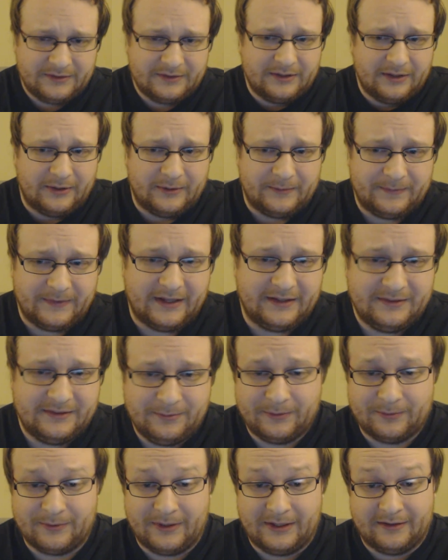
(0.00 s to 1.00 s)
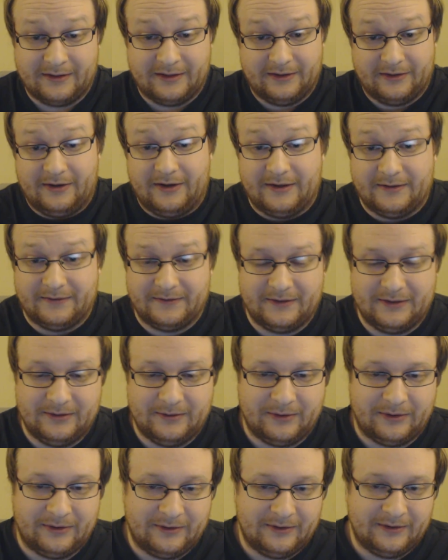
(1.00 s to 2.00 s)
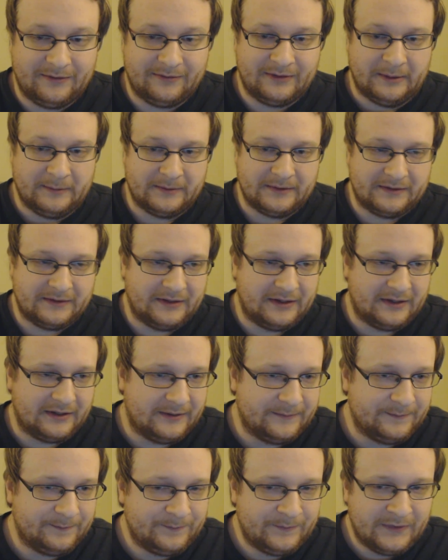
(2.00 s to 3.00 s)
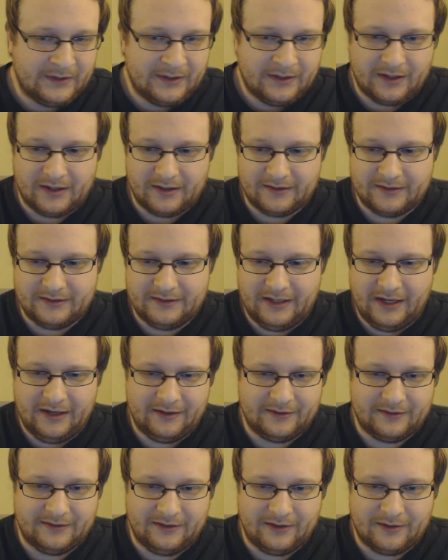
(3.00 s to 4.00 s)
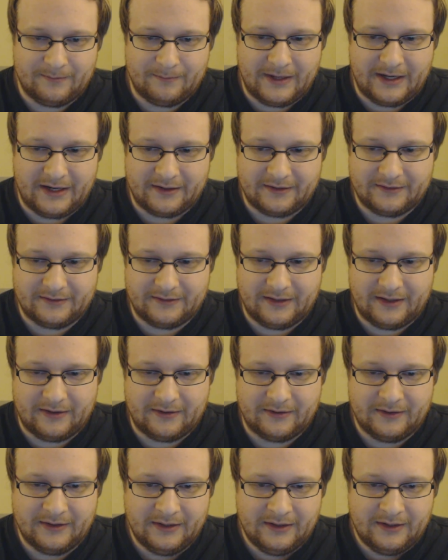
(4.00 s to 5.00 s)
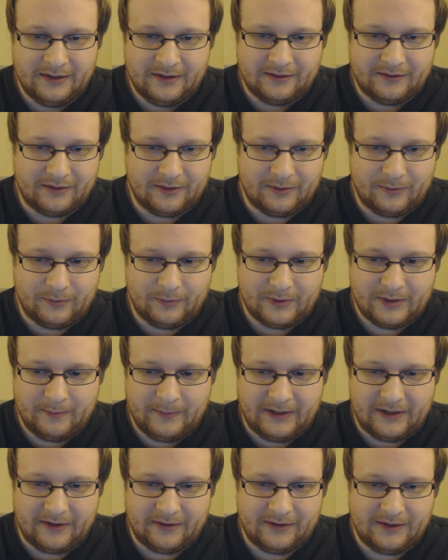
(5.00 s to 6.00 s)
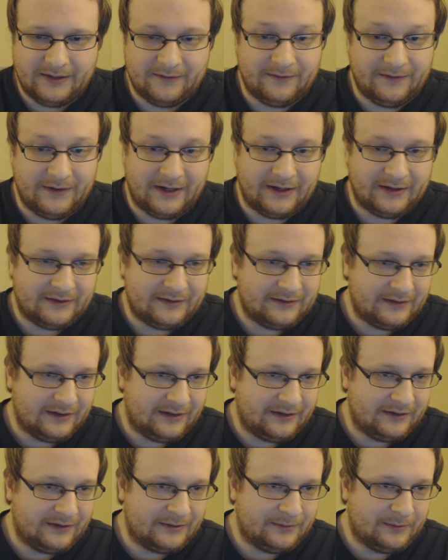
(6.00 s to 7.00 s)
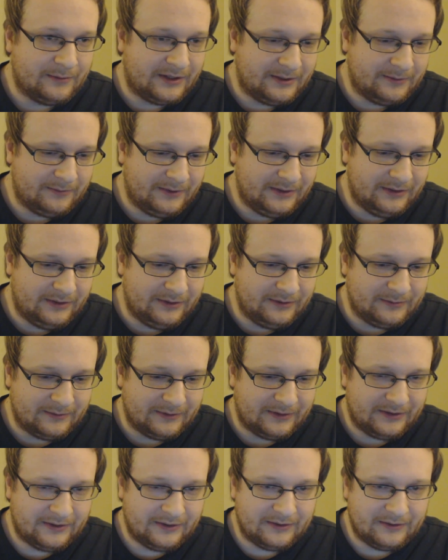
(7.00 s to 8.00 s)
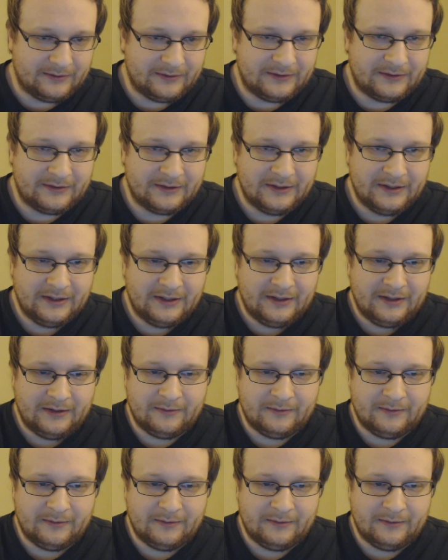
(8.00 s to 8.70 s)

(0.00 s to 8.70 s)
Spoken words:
So that's with right light off too, 30 frames a second. The gain is near maxed out. So what about the advanced settings? What can we do with those?